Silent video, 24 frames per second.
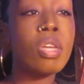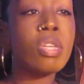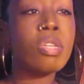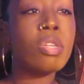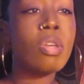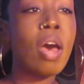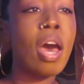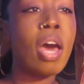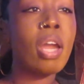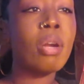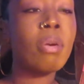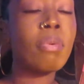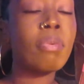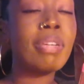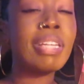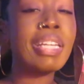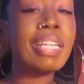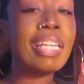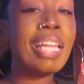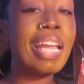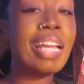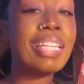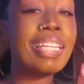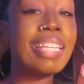So I don't
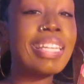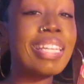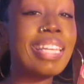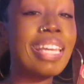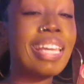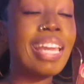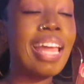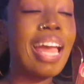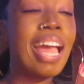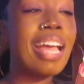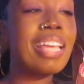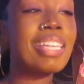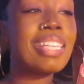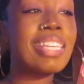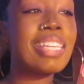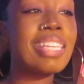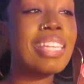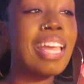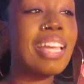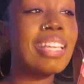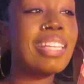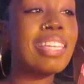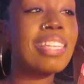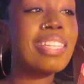really like to say that. I
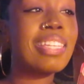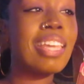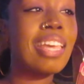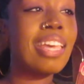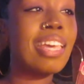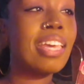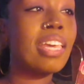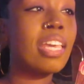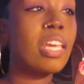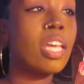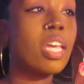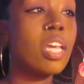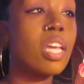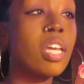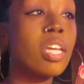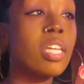just like to say